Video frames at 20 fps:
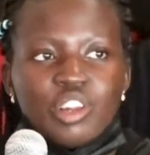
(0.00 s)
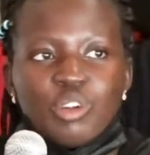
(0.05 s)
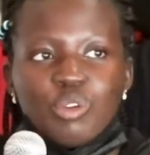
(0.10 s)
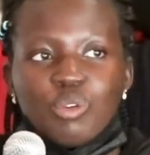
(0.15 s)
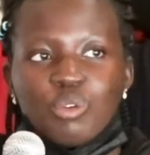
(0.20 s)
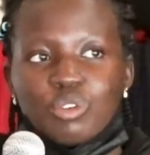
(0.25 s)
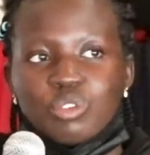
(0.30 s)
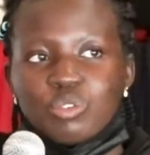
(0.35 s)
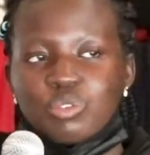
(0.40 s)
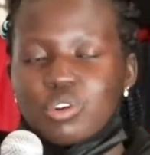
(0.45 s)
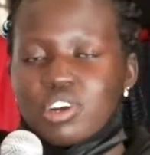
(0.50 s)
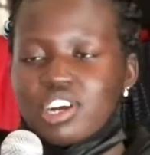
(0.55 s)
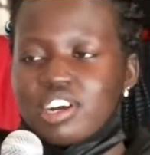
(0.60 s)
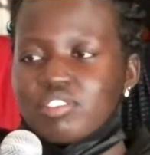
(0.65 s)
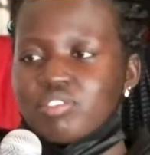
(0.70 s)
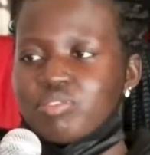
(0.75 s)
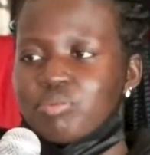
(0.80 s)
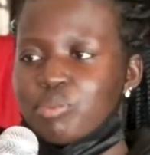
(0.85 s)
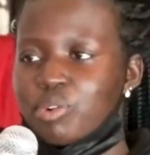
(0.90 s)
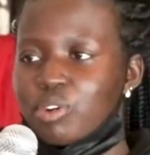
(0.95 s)
look to
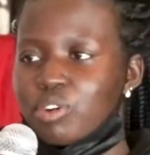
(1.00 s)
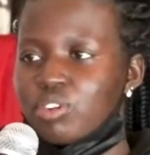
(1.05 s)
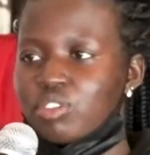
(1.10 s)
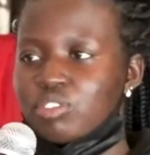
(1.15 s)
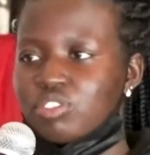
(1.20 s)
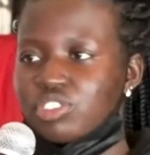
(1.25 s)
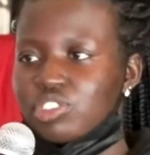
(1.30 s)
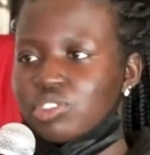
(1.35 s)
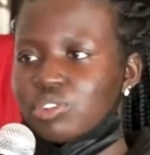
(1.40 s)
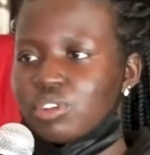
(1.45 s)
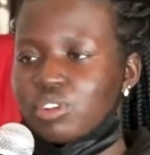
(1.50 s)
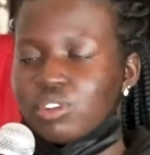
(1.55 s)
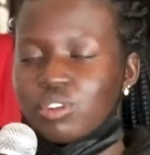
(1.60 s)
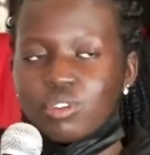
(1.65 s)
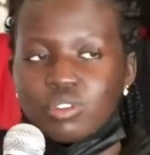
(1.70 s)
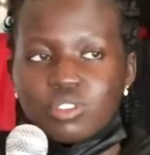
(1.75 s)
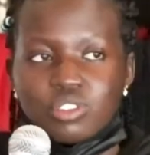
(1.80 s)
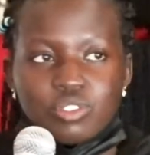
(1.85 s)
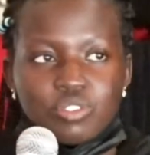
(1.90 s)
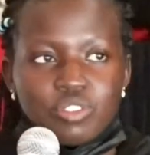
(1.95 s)
have more official
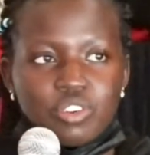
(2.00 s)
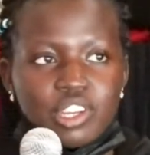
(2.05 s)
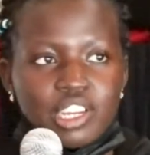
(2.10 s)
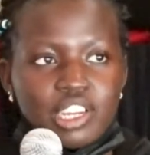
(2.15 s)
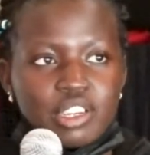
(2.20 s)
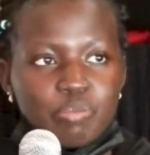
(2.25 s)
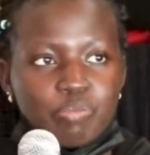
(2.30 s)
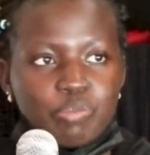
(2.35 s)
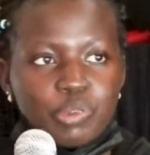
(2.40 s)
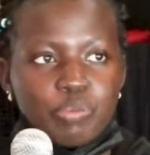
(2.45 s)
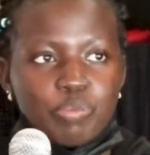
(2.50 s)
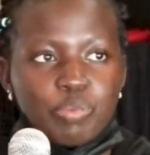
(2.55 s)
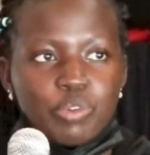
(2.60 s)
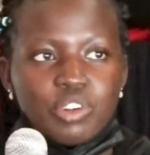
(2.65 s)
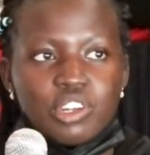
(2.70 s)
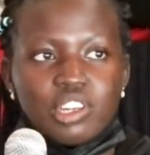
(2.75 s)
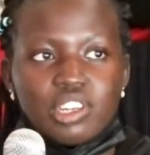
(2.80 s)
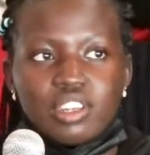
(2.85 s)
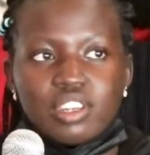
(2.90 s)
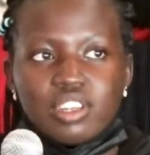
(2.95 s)
clothes for young
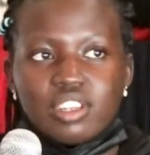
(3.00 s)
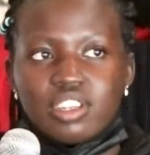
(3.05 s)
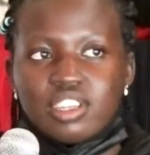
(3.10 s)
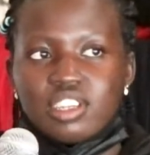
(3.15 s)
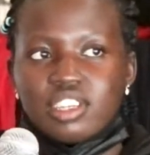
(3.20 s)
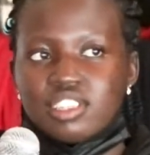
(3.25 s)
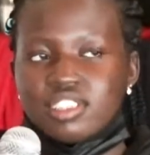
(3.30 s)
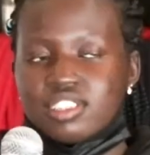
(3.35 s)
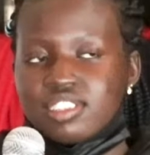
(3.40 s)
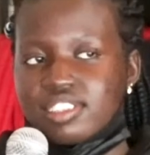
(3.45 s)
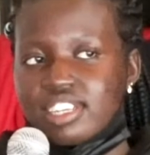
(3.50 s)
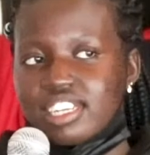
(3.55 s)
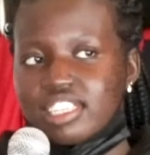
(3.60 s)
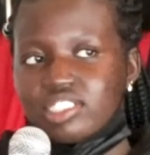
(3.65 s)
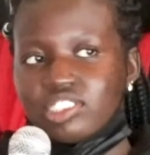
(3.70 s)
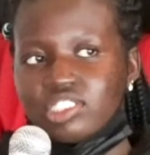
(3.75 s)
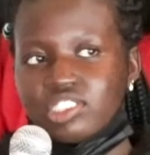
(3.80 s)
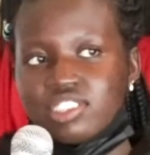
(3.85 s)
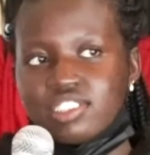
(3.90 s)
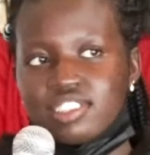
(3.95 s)
people in
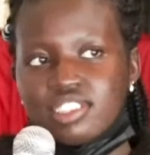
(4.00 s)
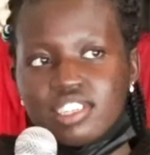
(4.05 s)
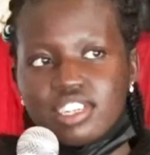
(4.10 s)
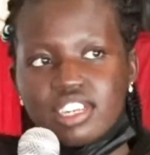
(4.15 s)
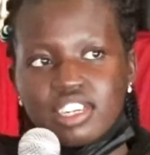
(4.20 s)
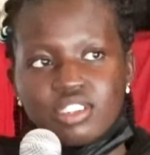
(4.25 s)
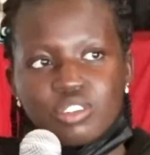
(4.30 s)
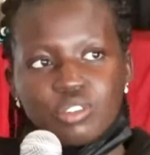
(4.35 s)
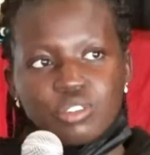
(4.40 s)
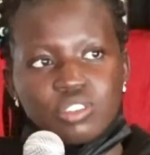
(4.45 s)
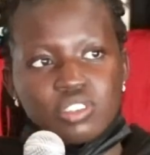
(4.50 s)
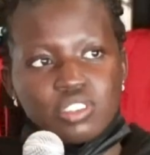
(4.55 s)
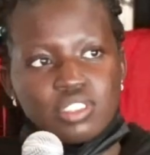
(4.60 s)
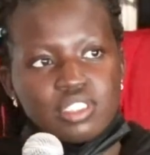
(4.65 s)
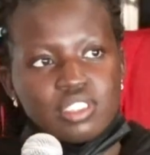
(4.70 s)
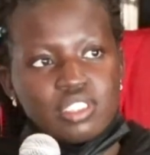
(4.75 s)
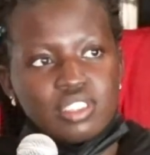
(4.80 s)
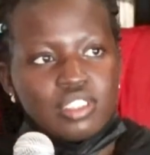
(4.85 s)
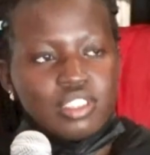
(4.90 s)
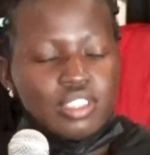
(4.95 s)
such
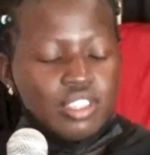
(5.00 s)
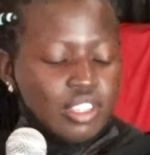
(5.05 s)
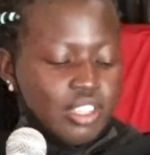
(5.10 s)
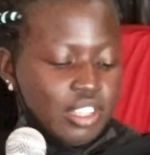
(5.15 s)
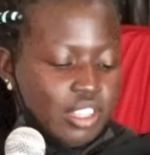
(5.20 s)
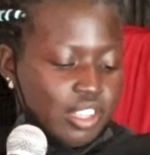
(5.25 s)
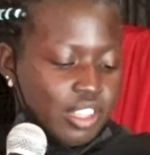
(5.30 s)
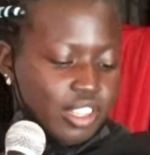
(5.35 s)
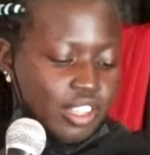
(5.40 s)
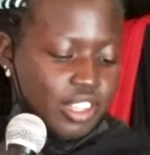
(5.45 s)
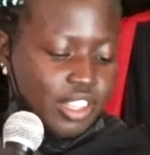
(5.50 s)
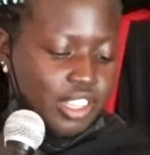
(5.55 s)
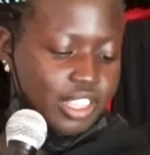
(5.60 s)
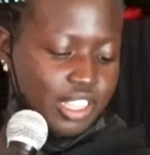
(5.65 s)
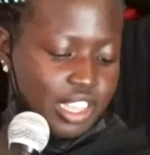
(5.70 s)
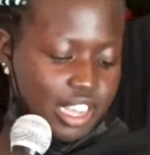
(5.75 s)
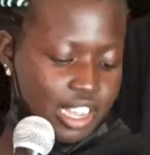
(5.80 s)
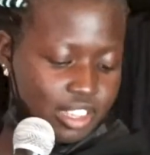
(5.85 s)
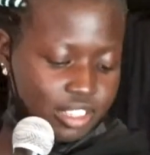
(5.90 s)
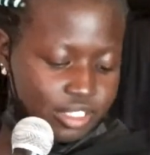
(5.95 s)
scenarios.
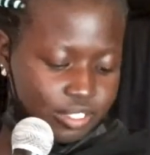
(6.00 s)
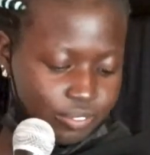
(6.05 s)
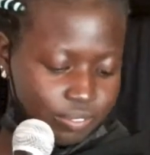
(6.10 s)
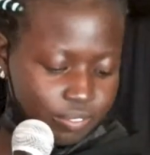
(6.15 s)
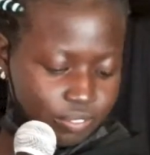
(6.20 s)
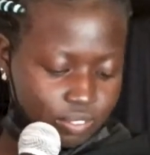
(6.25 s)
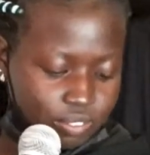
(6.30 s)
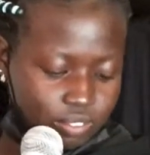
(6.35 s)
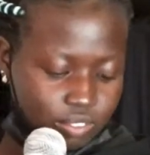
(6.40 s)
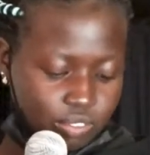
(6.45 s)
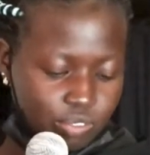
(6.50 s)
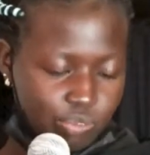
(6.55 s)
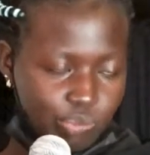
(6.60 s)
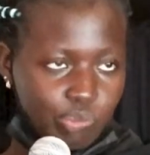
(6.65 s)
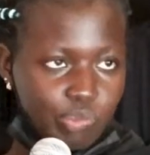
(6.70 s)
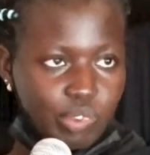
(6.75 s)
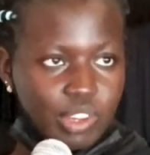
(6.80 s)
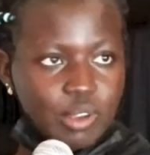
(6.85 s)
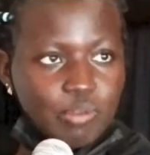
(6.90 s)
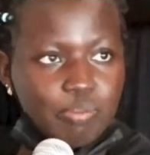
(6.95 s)
Yeah.
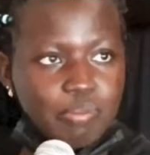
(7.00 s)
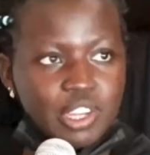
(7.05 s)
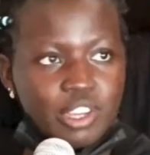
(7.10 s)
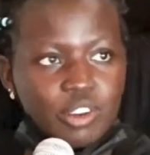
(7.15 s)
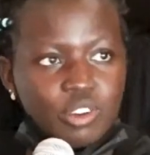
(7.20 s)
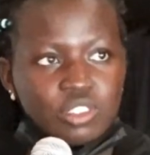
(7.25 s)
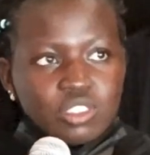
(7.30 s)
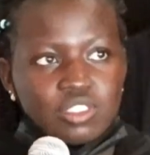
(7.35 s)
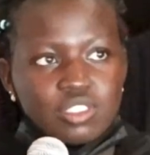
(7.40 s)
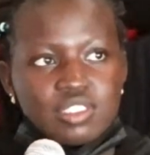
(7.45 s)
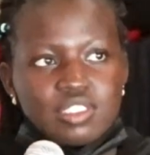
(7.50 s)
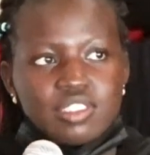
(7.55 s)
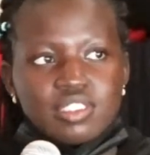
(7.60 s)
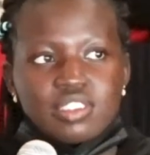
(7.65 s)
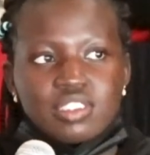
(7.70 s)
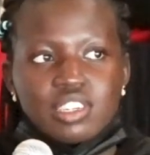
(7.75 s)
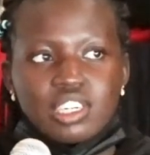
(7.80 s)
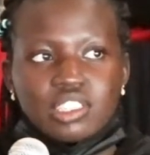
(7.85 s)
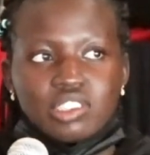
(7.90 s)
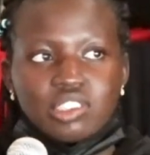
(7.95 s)
My cost
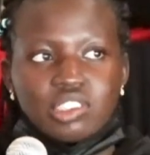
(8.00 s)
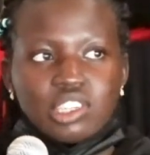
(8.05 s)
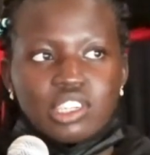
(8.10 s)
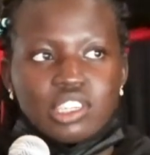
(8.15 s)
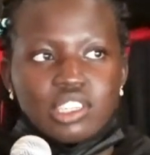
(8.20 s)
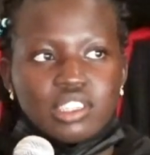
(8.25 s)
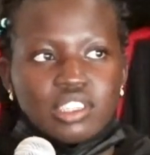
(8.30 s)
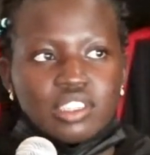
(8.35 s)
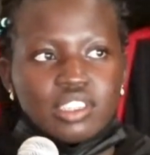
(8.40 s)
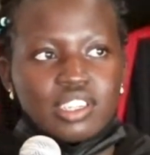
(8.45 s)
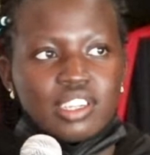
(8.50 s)
structure,